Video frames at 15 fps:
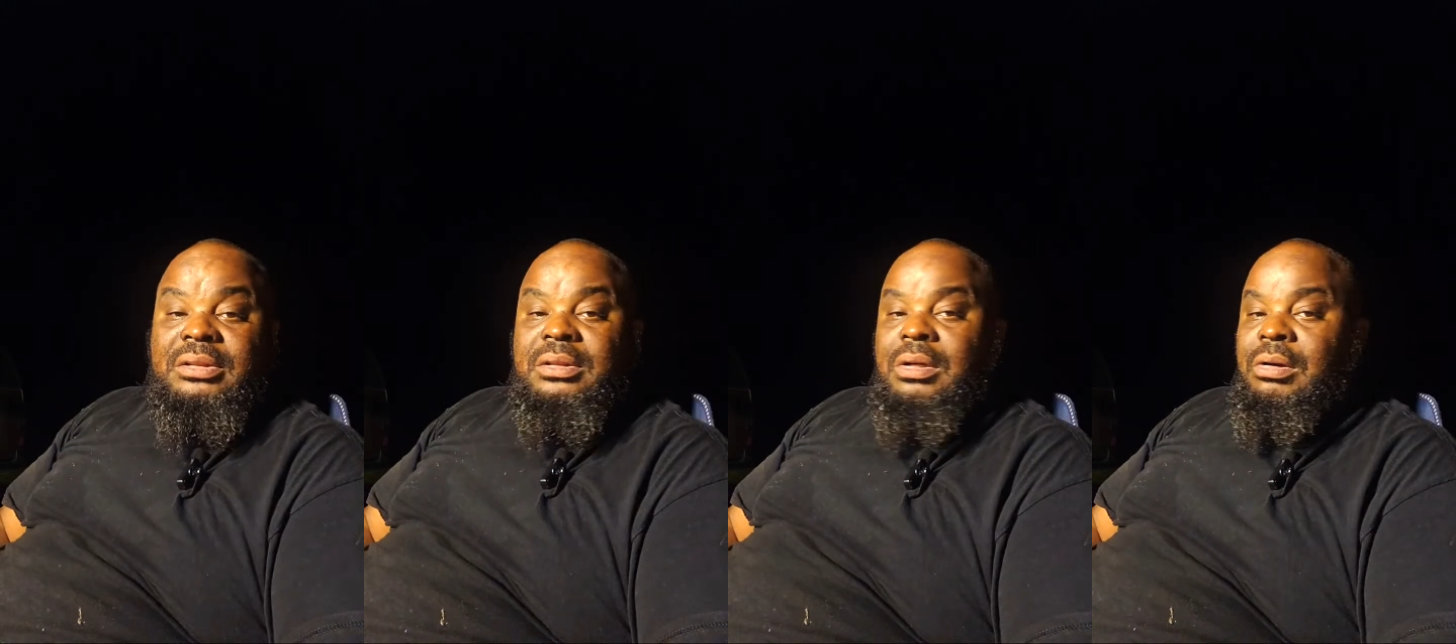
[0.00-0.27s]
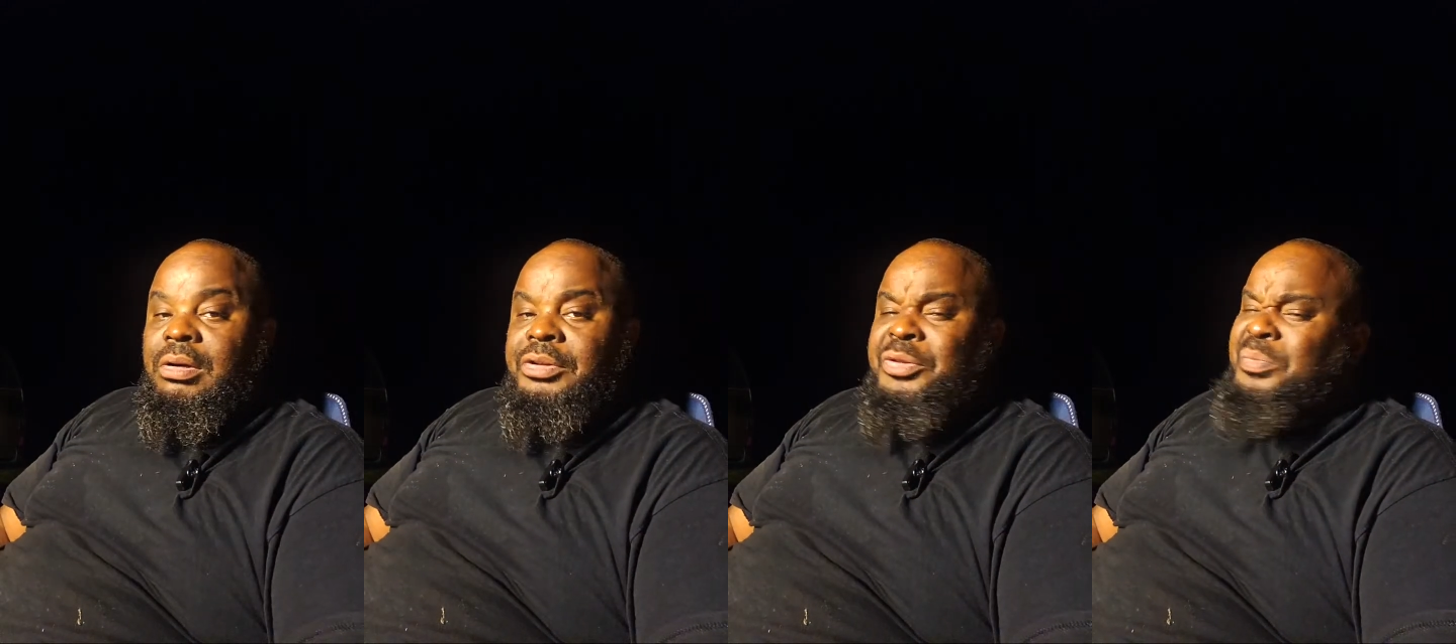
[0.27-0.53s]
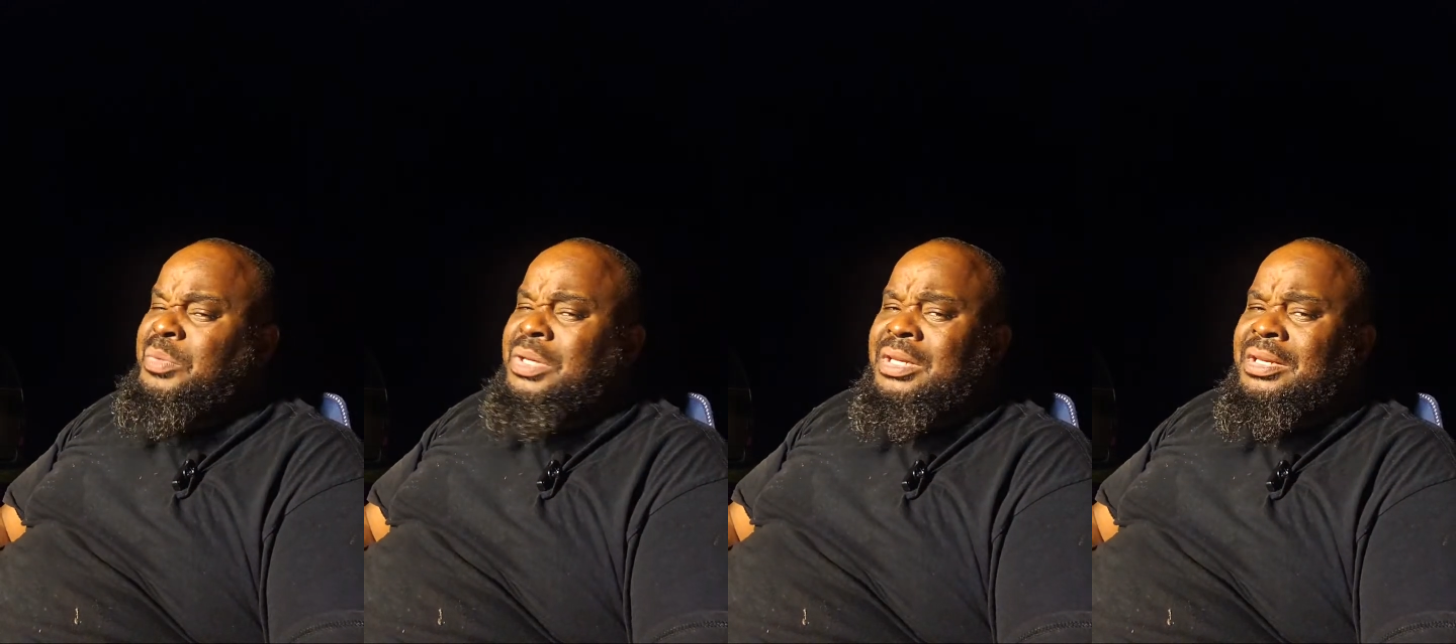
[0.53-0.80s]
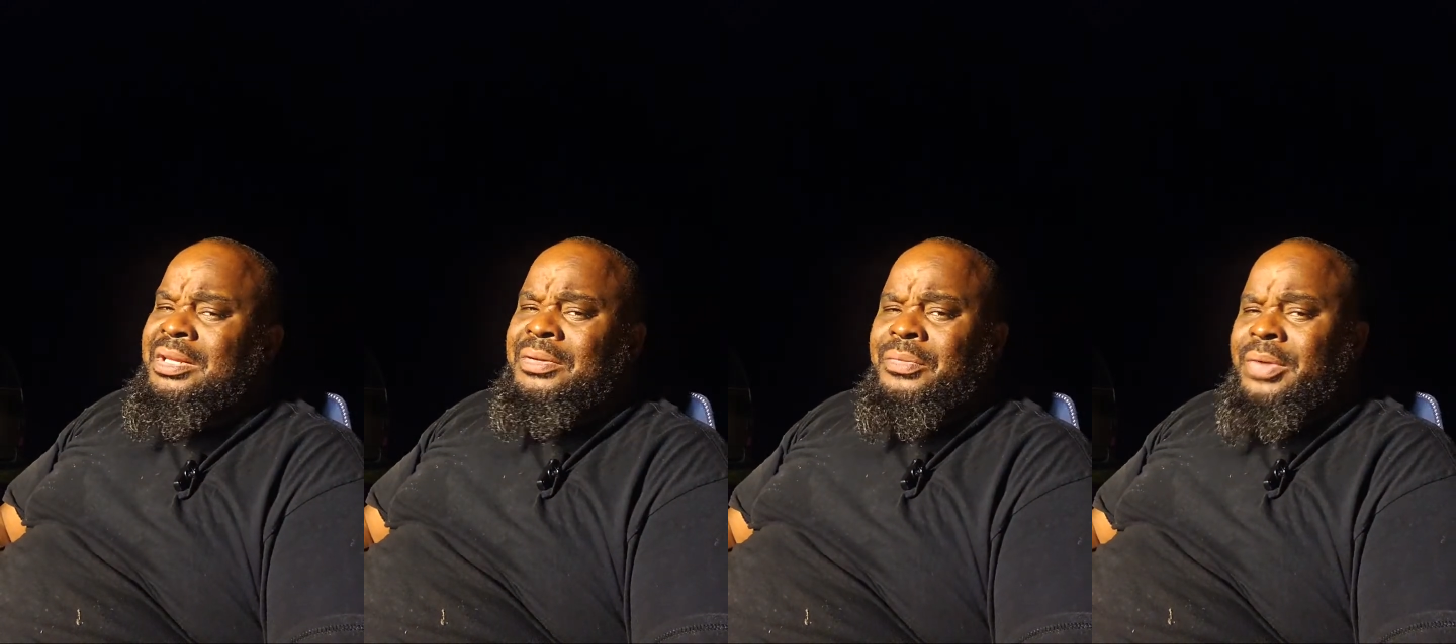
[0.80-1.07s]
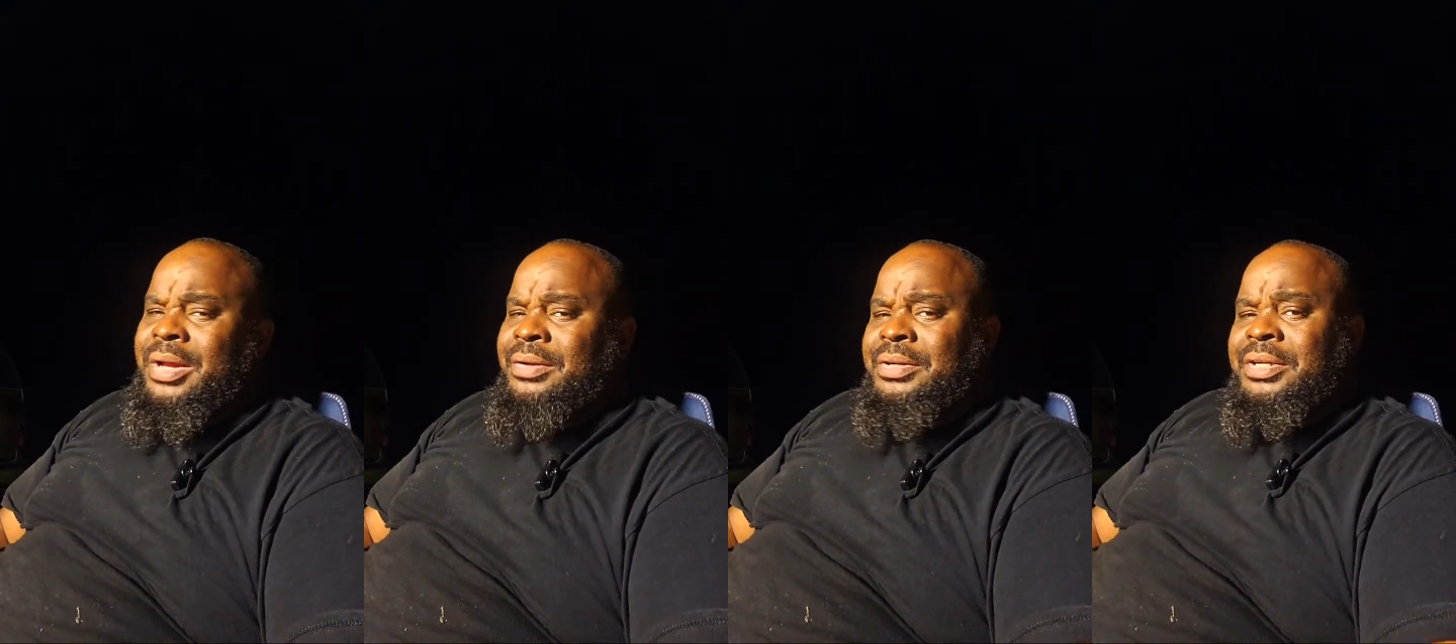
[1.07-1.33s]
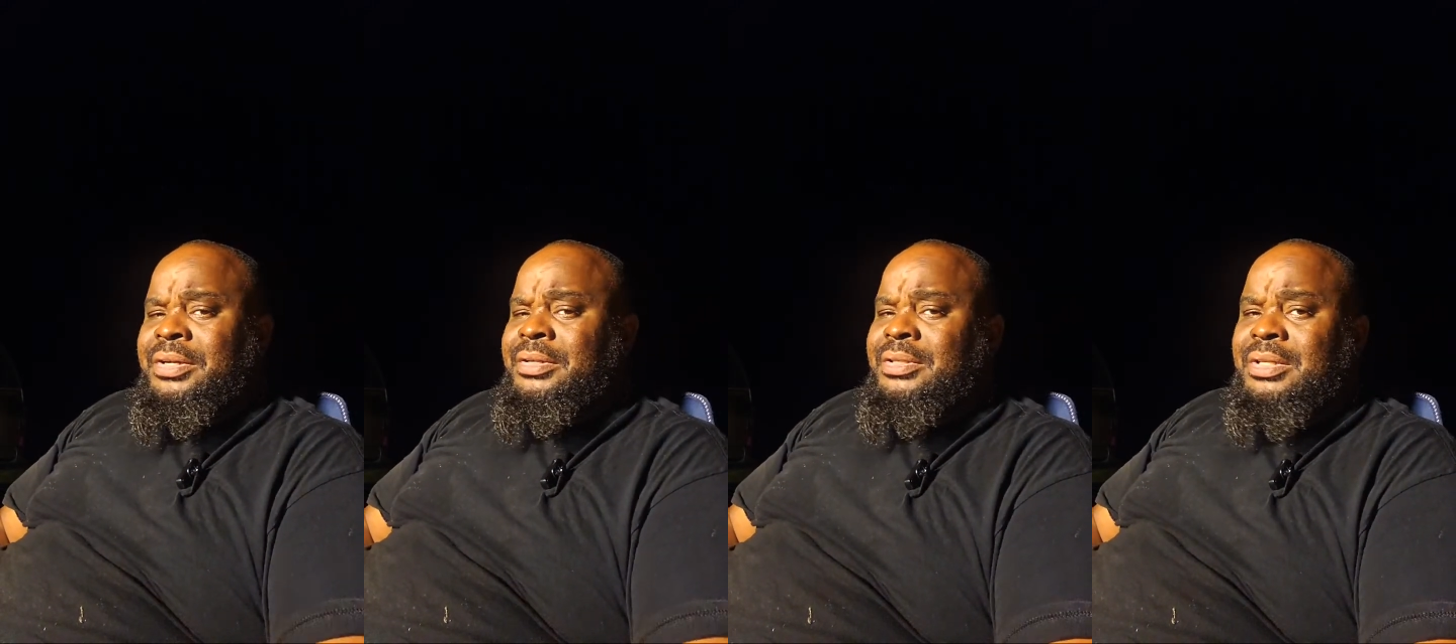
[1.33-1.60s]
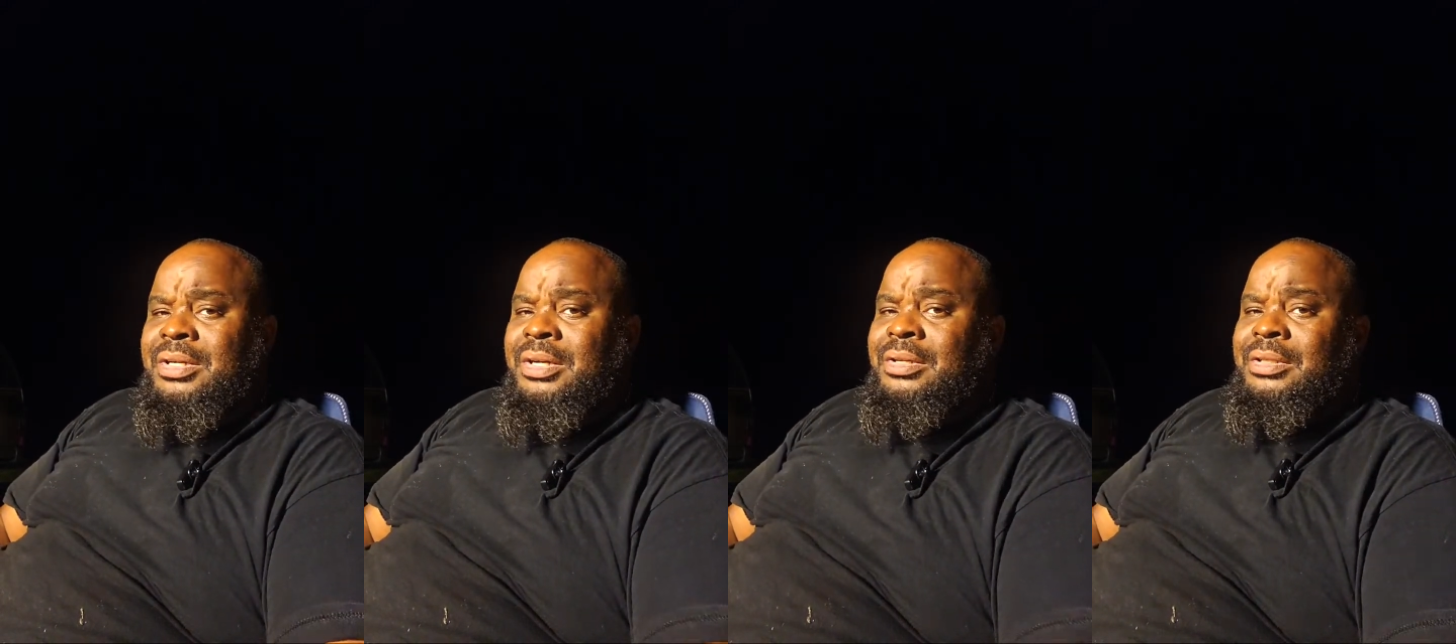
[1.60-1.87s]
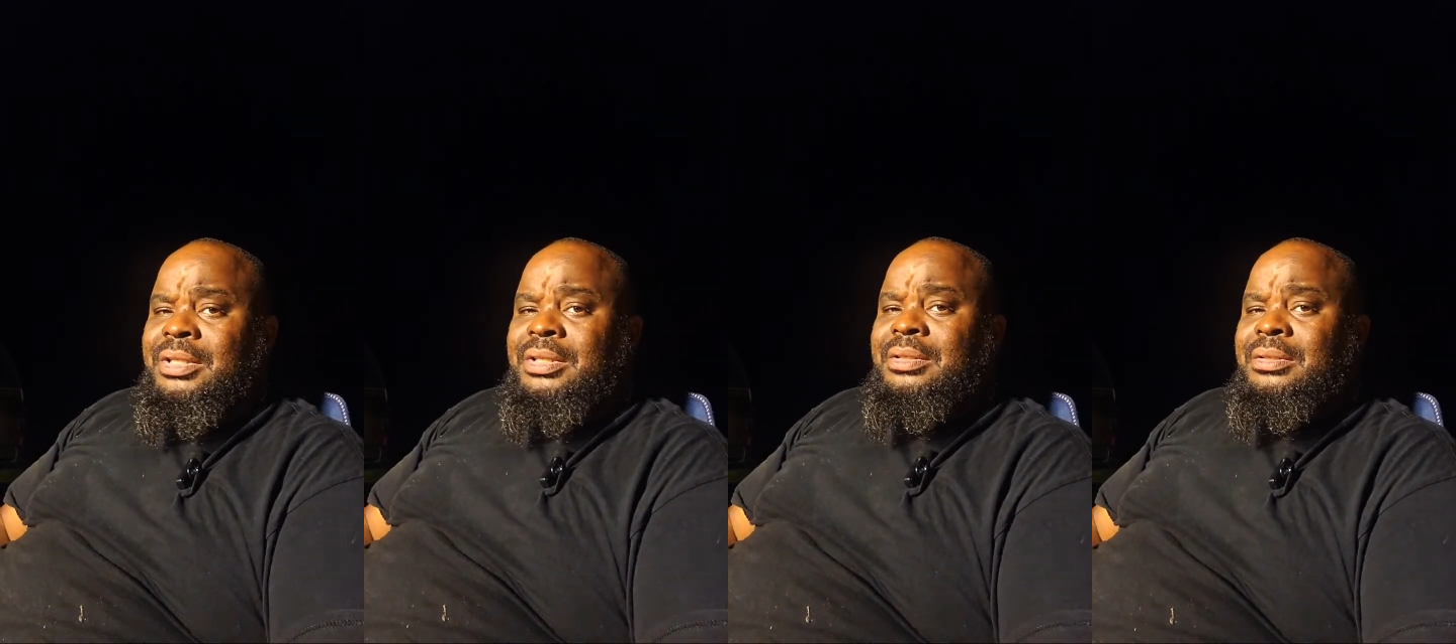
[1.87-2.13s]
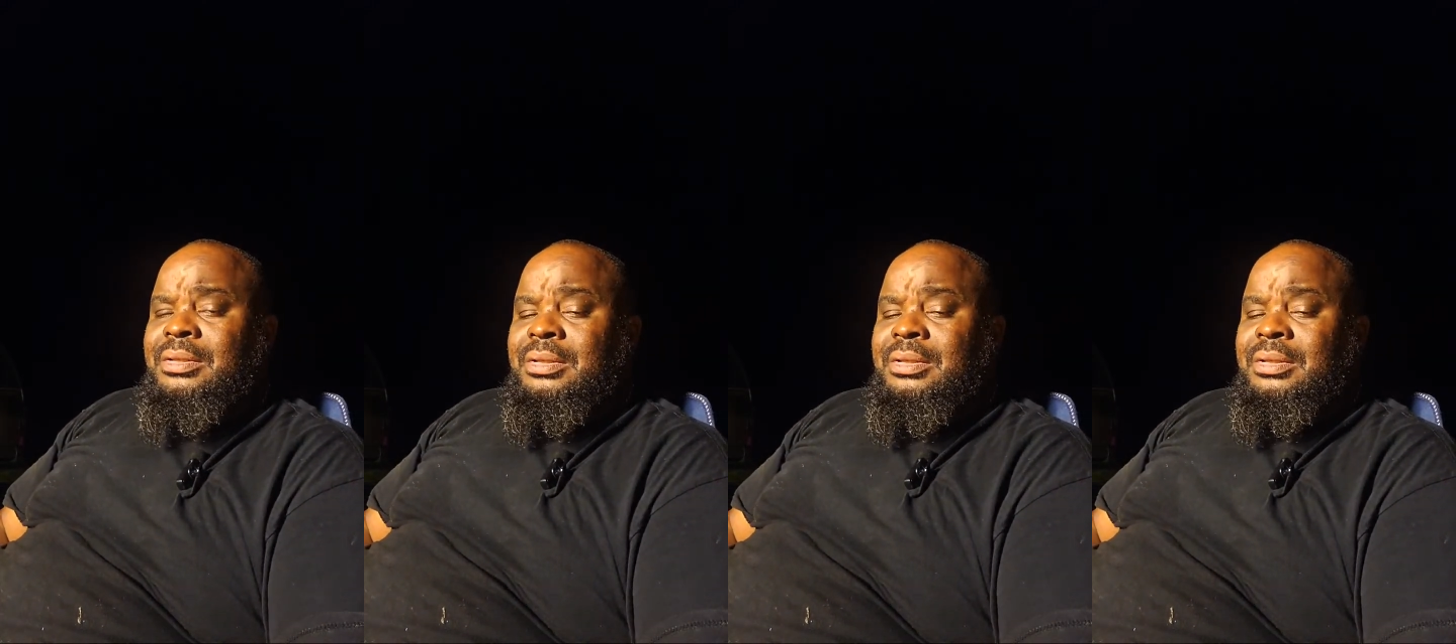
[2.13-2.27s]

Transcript: Our humidity around here is ugly.